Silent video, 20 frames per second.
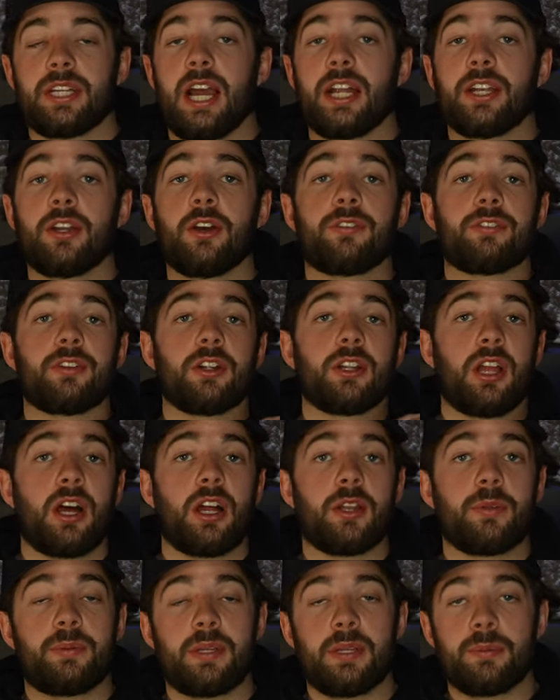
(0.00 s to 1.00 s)
I know for a
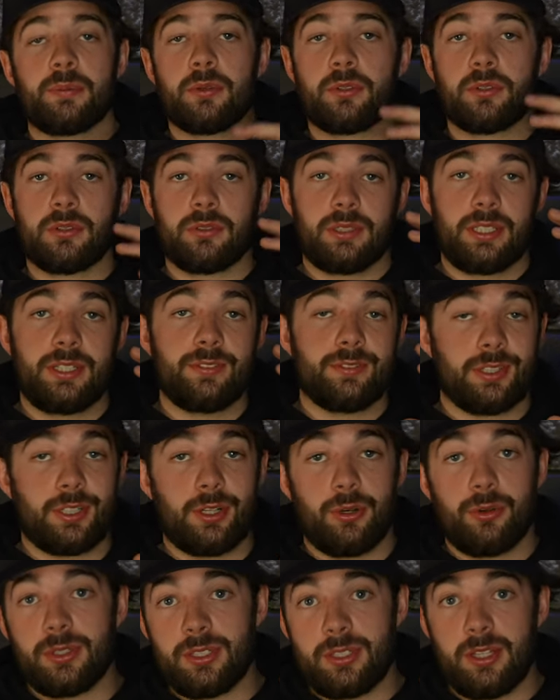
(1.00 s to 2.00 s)
lot of people, even
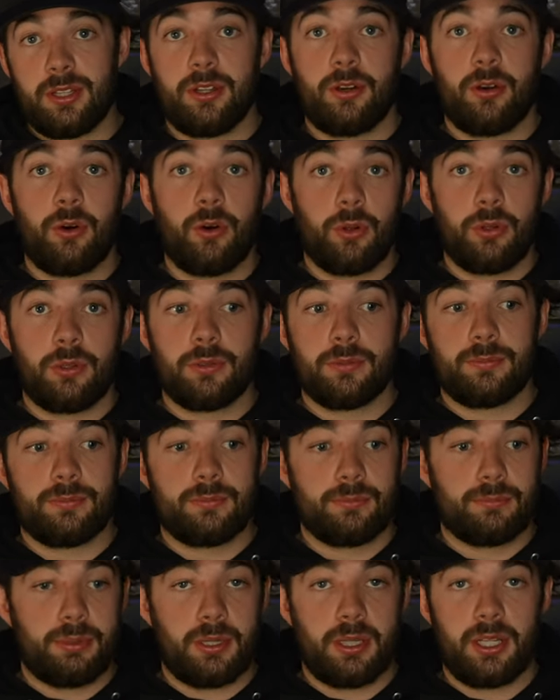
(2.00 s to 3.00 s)
going to the whole
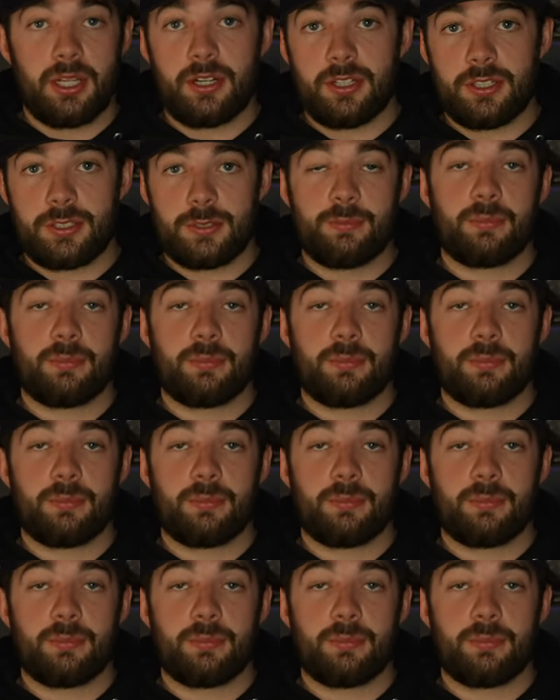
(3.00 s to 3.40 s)
Polaris